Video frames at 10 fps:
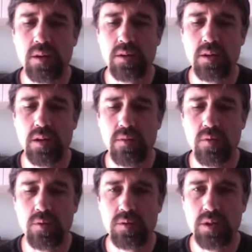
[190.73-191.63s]
the
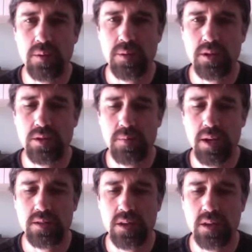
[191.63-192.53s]
devil, son of perdition,
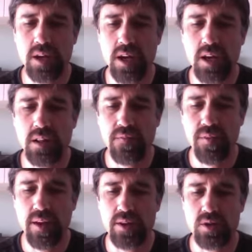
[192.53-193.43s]
man of sin, in the
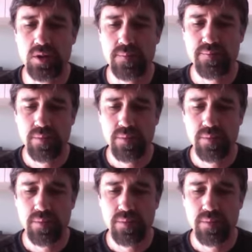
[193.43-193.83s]
flesh.